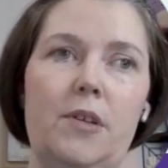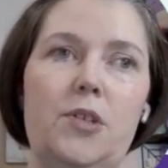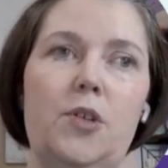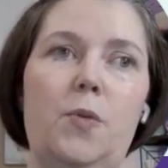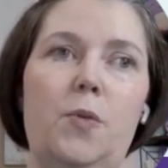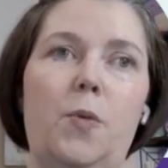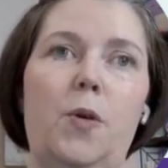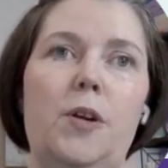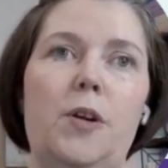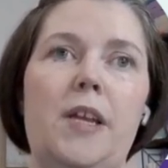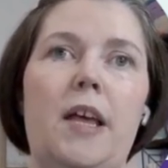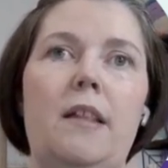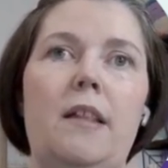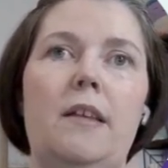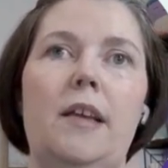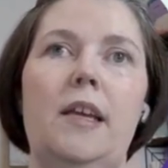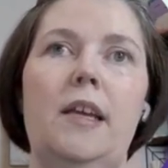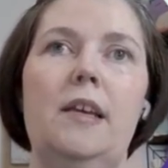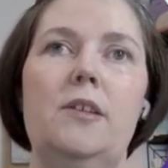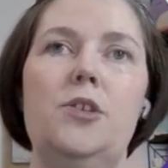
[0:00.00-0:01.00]
So we're
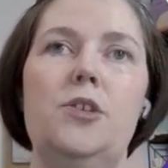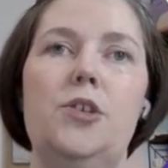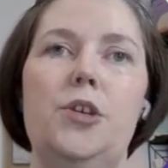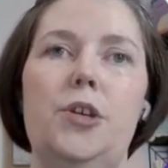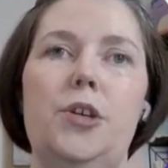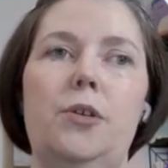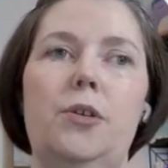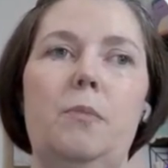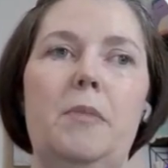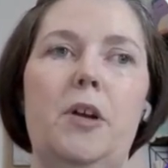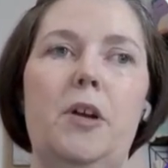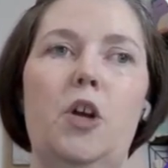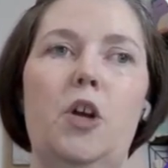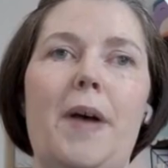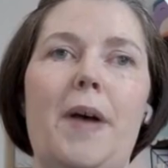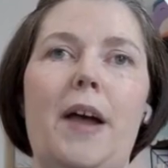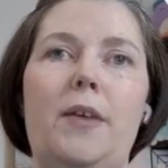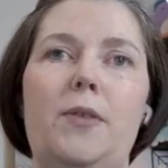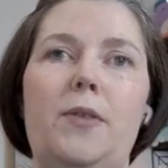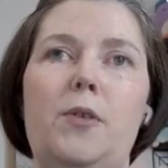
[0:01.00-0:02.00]
telling it to, I'm
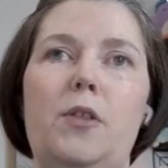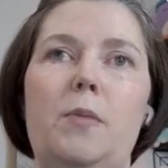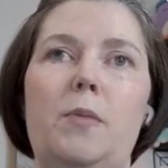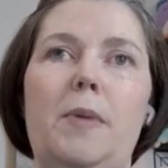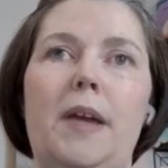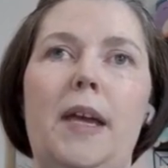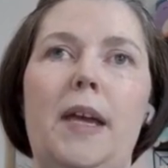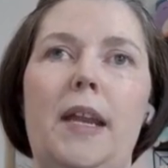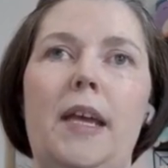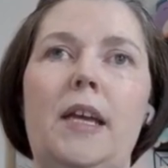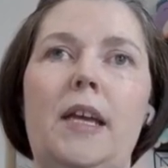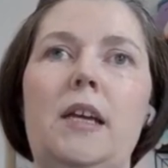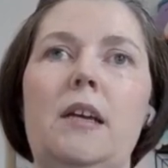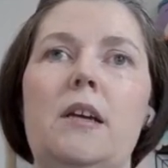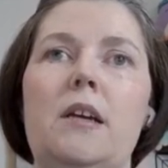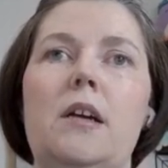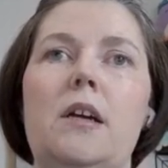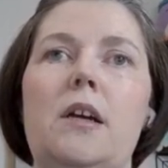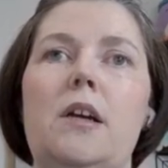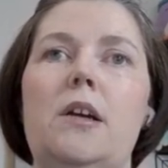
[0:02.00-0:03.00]
go back through the
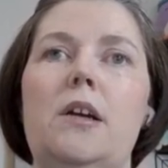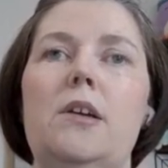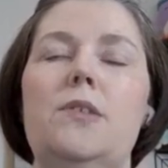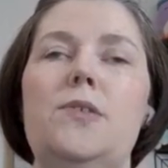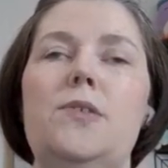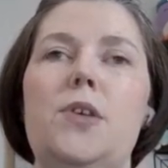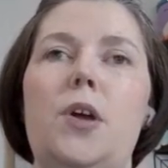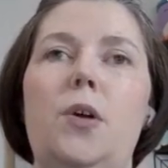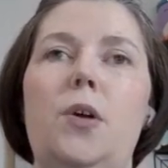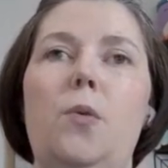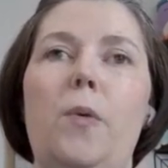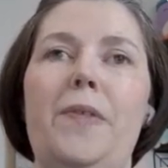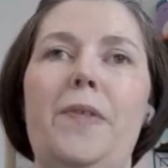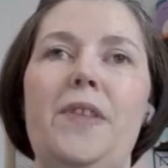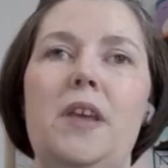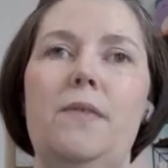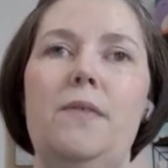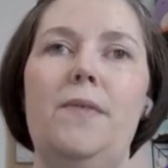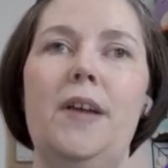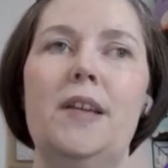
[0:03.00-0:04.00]
beginning. So when
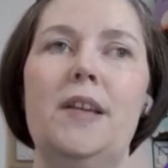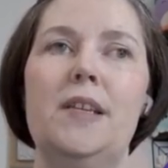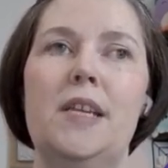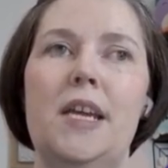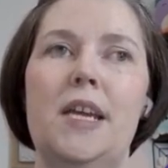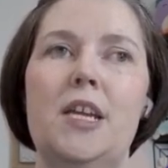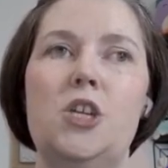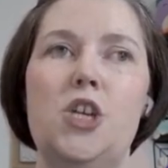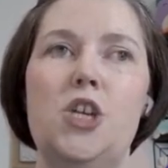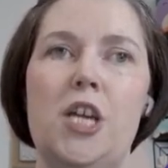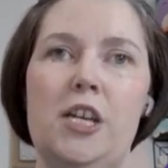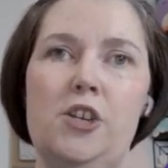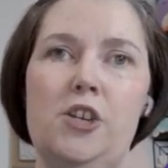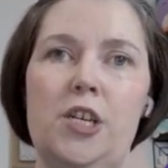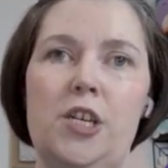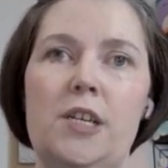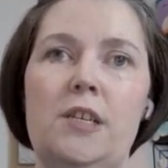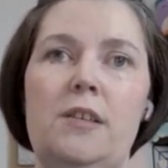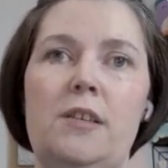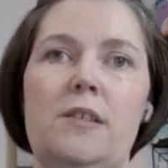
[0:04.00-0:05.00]
the event date
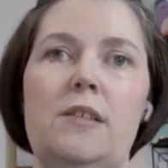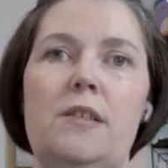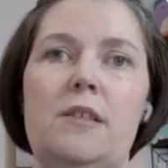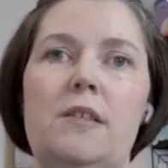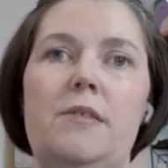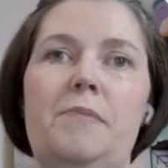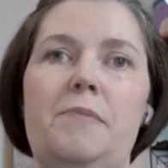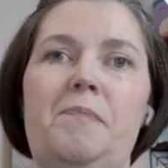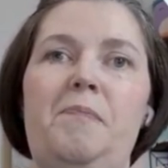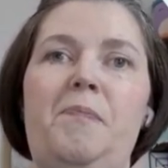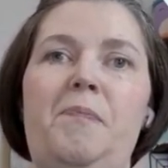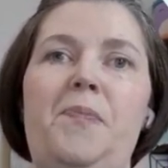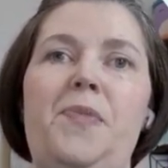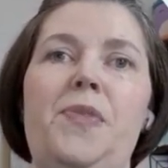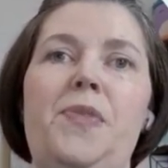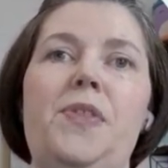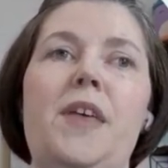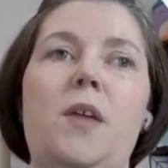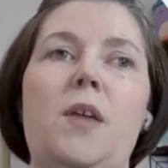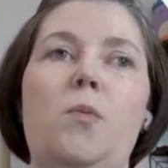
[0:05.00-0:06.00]
changes,
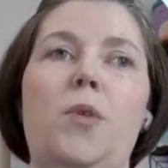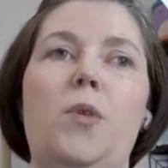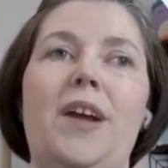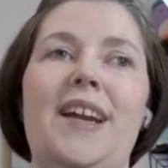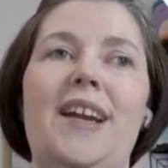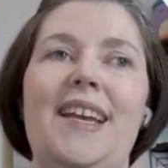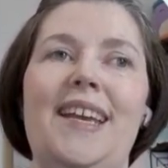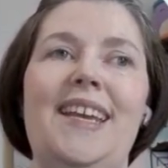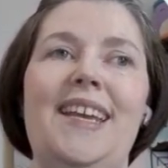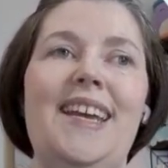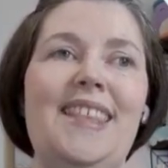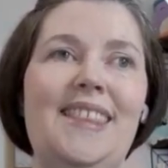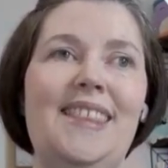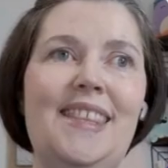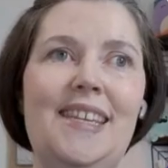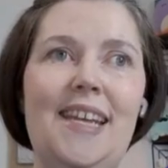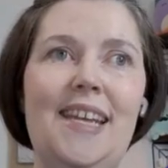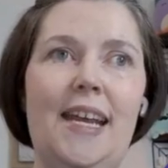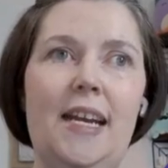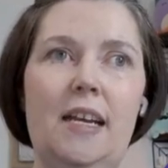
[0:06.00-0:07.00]
then we're going to get
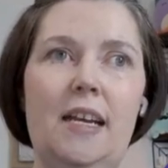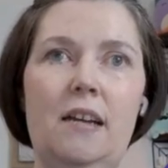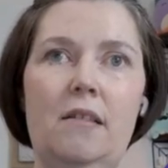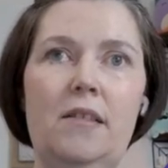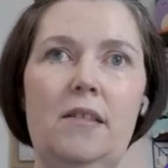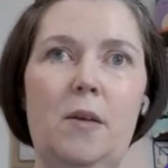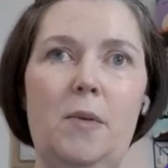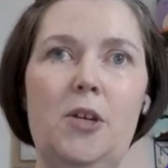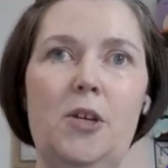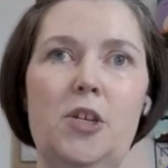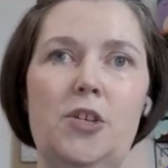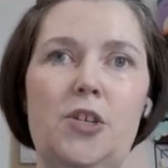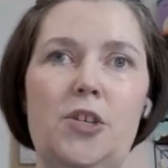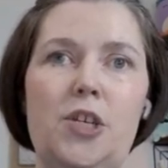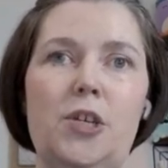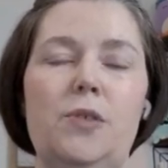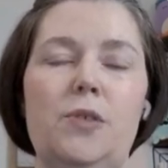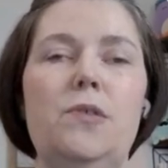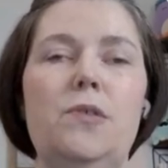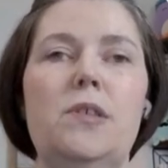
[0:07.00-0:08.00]
the data that we just
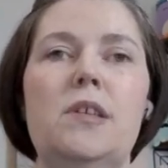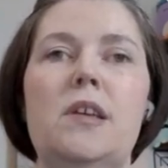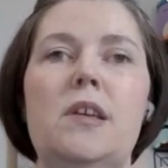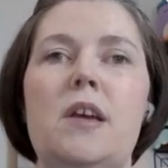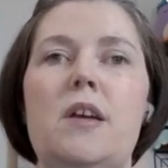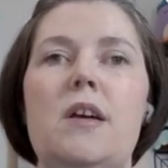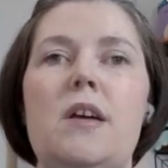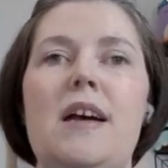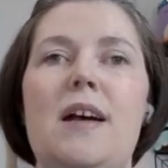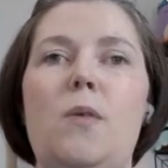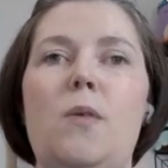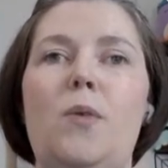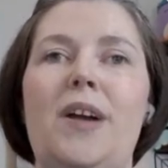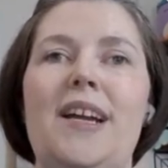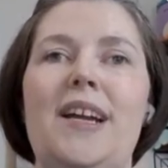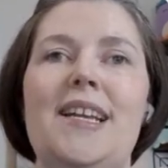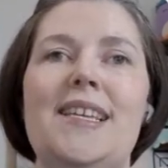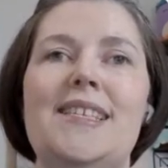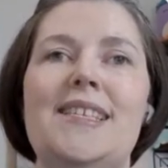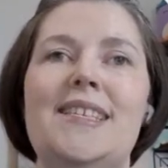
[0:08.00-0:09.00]
used. Now we're
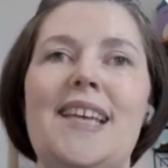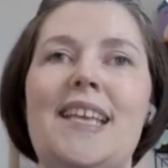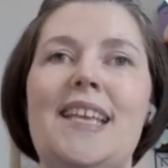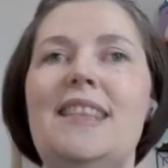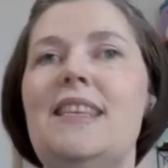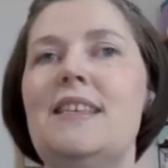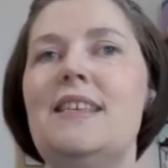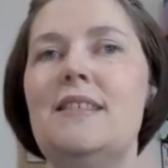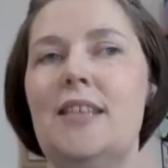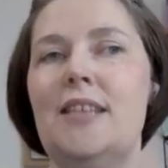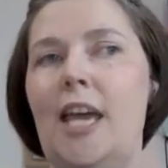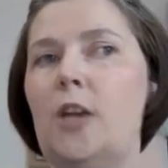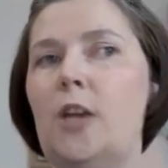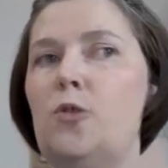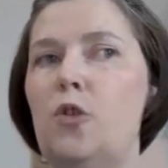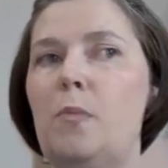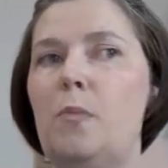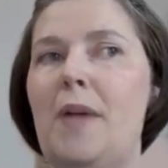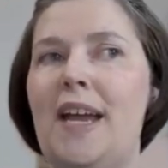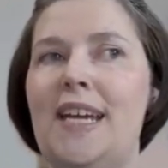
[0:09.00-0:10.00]
going to set the
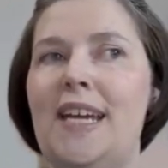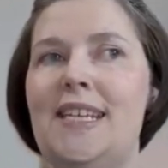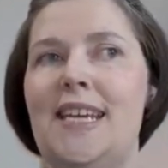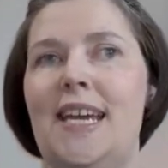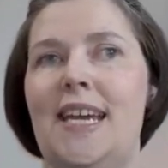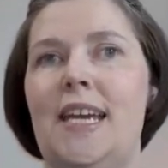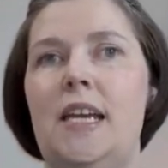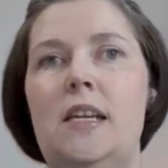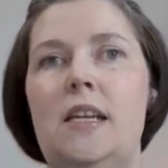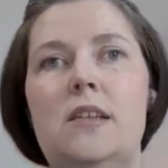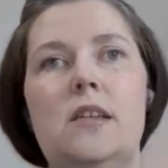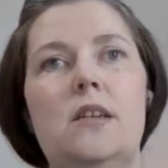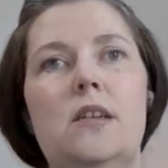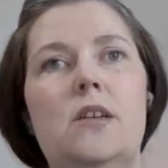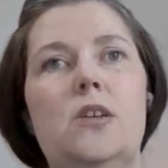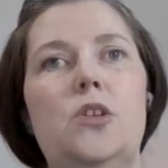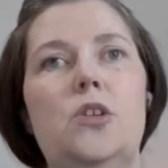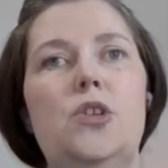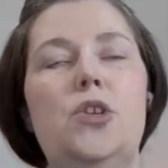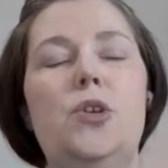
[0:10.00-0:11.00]
schedule by date
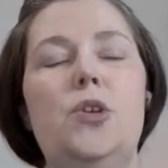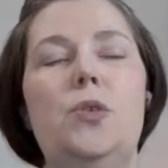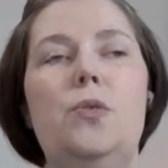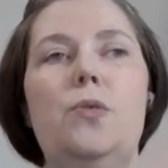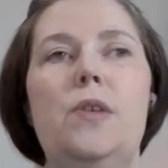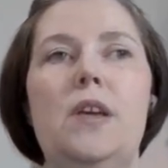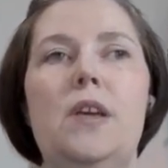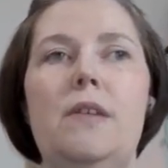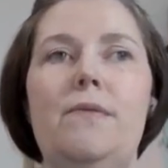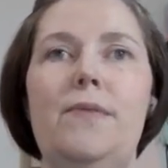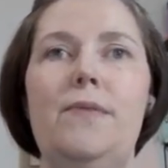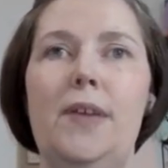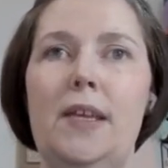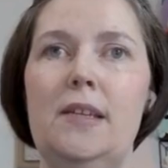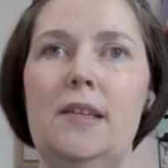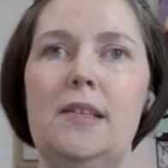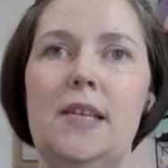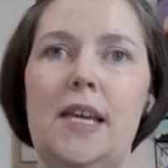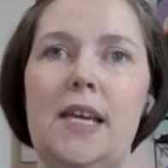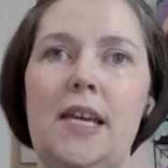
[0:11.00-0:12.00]
to the
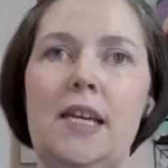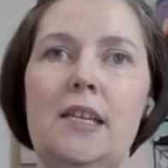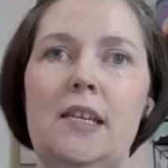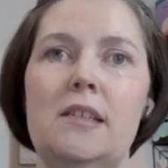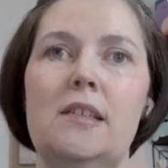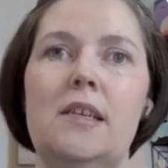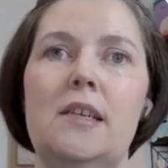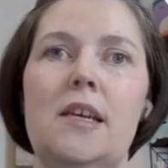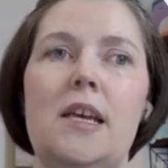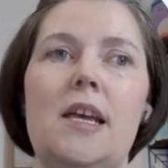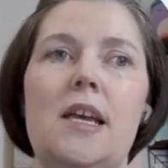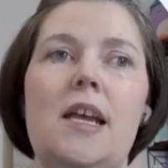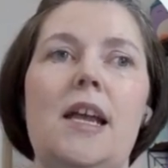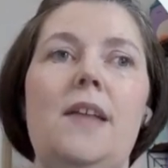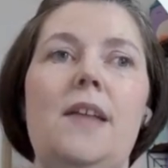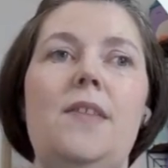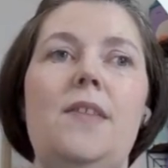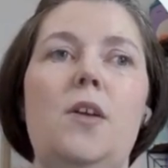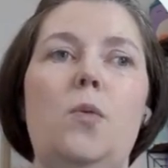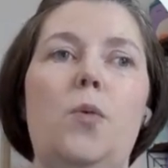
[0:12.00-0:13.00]
event date,
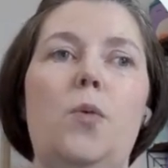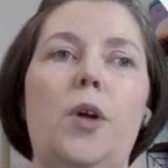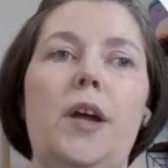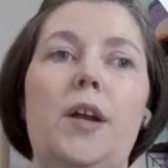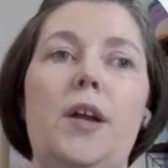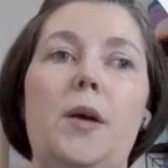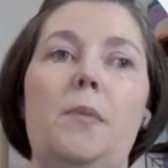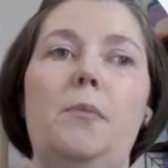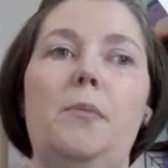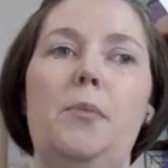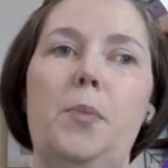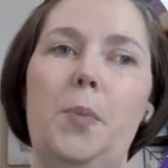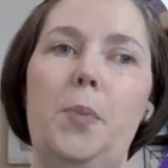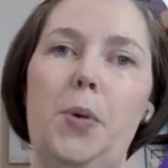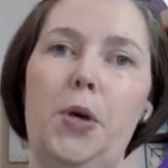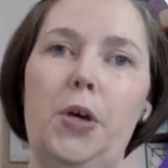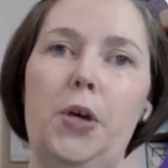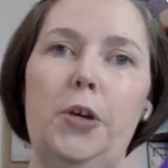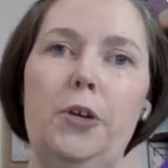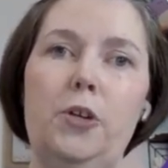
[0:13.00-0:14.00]
and then we're going to
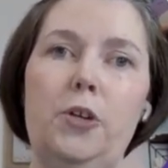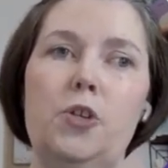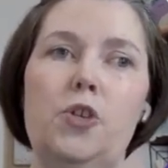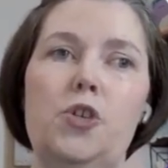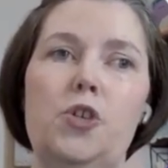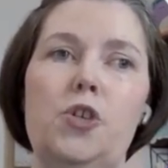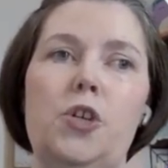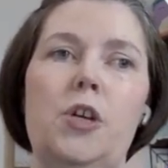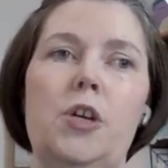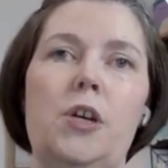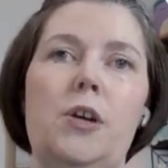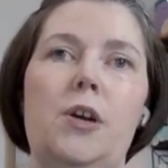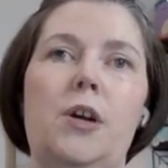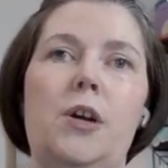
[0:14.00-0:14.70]
push